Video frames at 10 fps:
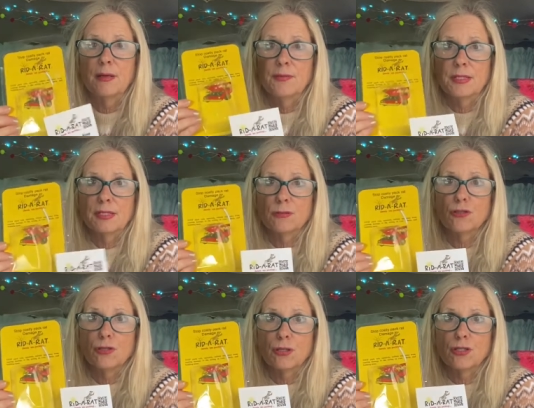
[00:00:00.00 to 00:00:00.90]
they still
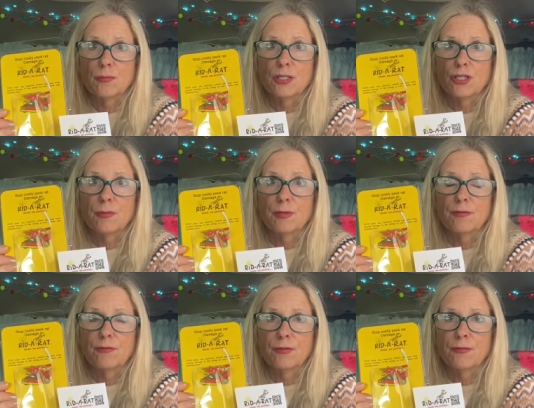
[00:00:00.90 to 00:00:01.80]
charge me
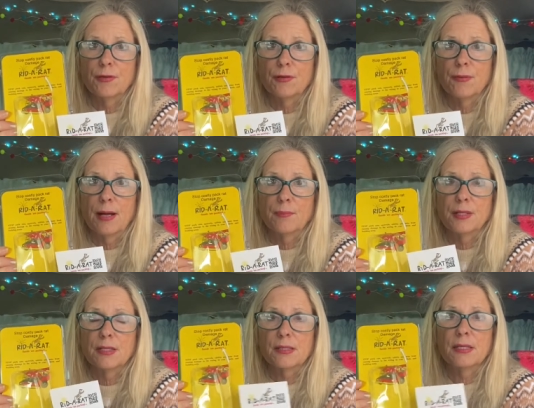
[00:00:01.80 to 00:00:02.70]
shipping for the Ritterat,
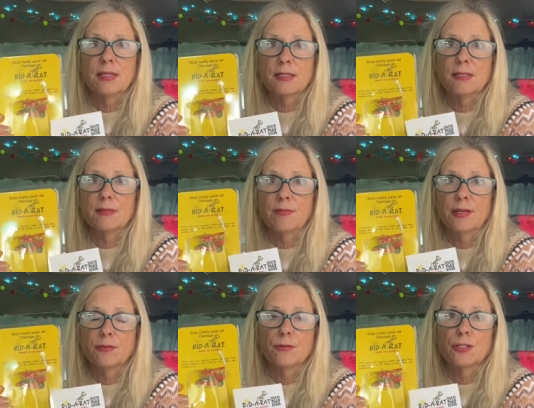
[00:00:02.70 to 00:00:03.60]
because I guess the
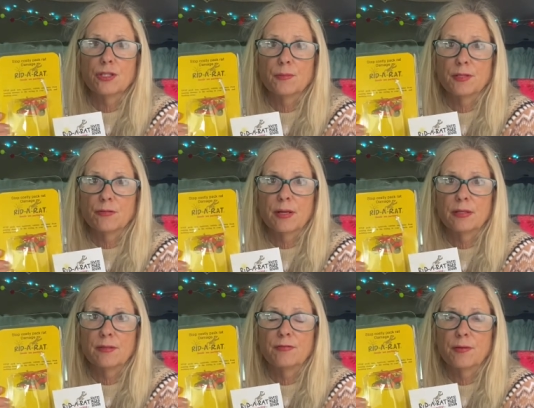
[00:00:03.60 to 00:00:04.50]
vendor is shipping
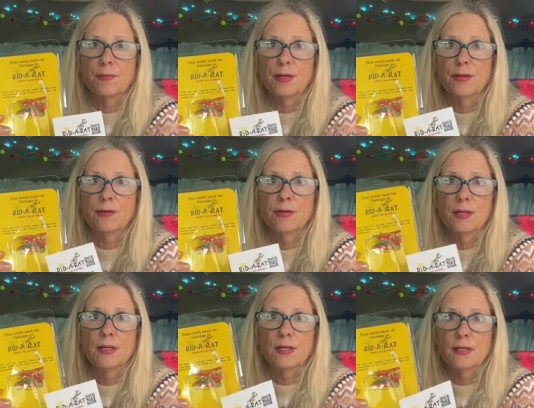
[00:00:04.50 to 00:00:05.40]
directly from their
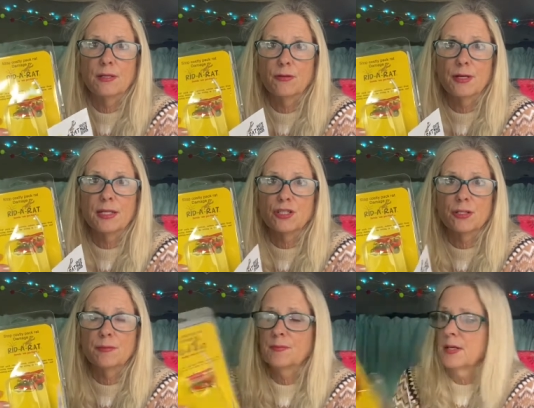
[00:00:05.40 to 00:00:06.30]

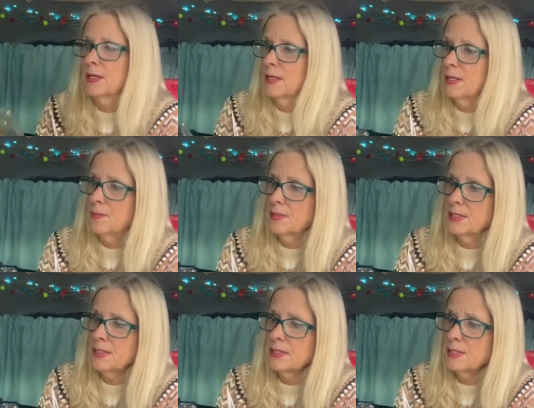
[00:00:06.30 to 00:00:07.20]
location. But
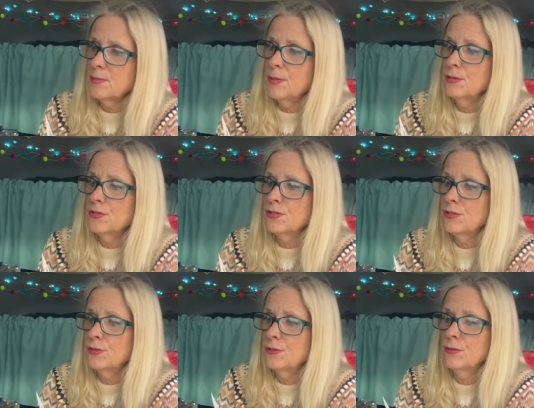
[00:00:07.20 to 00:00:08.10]
this is supposed
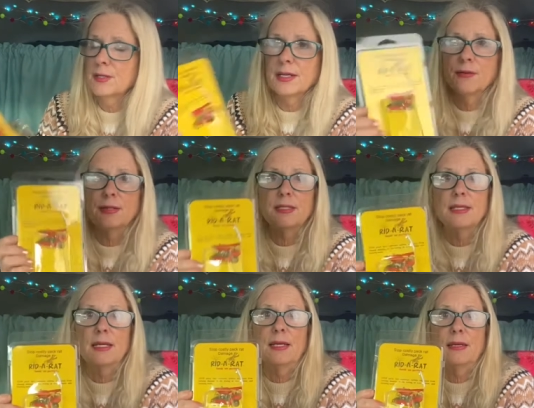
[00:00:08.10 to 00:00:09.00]
to
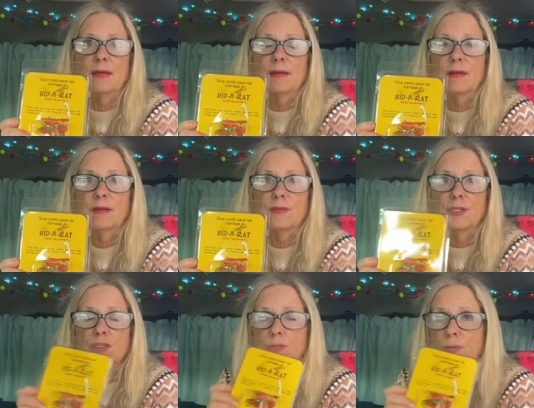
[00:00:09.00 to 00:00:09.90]
guarantee
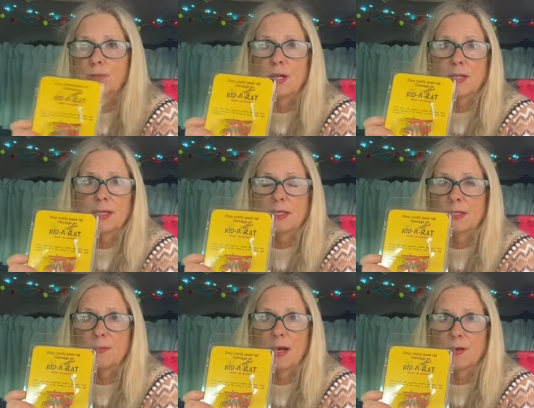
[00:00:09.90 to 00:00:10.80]
that you will not get
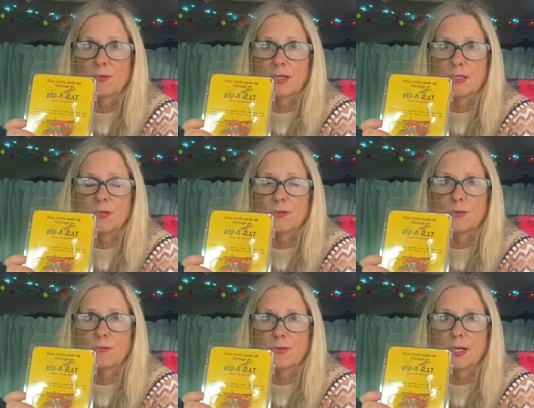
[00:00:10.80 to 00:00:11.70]
any pack rats under
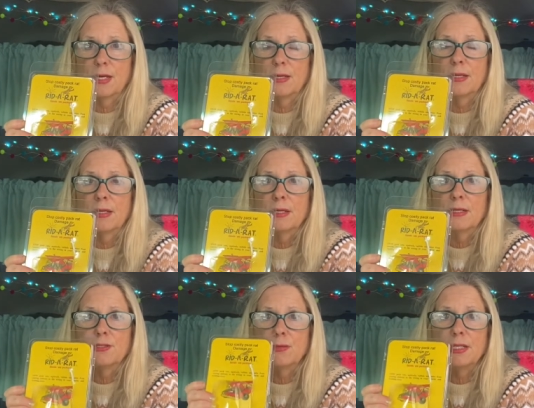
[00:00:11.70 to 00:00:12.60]
your van
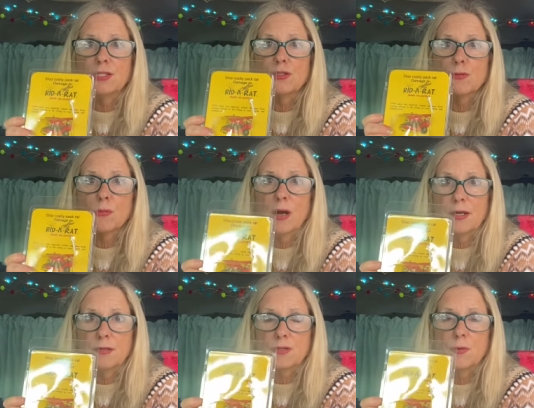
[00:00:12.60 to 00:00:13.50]
to eat your
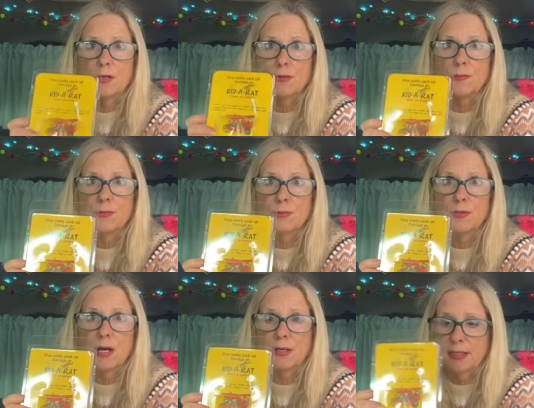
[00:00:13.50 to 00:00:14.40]
wires while you're
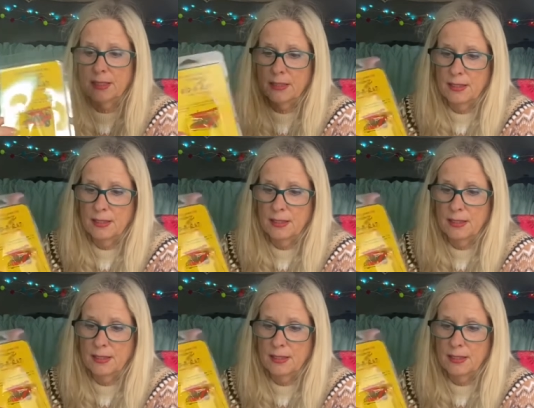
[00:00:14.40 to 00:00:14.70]
boondocking.